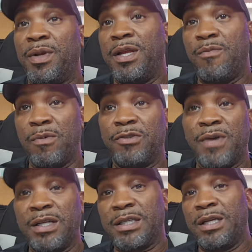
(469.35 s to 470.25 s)
but he
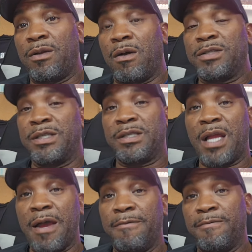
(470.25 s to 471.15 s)
tragically lost his
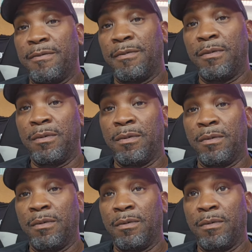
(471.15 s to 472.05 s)
life.
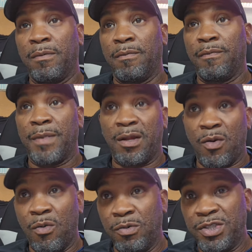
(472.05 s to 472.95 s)
And the
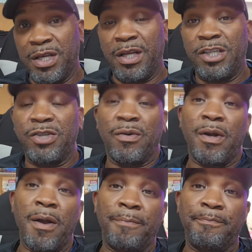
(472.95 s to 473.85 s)
whole city shook
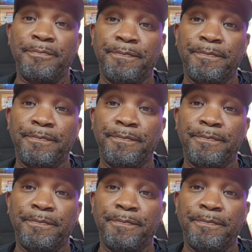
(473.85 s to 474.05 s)
up.